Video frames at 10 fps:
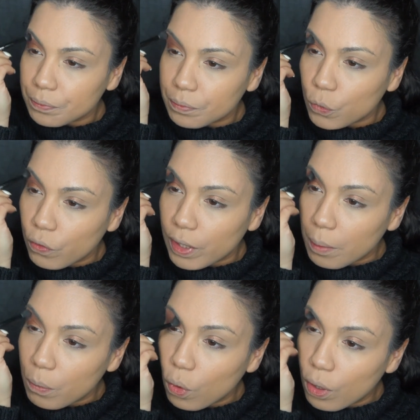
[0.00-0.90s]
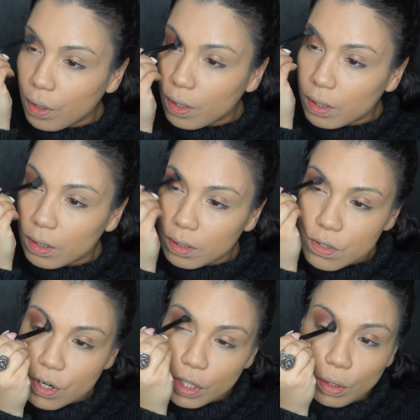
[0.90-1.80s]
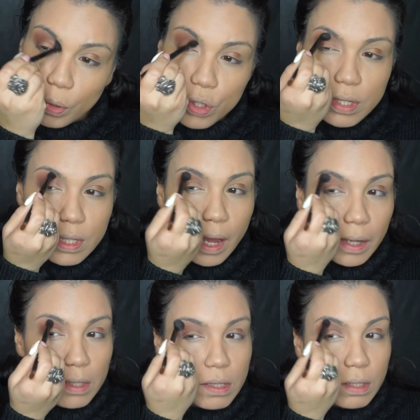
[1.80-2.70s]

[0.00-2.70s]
Move it up more. Circular motions, guys.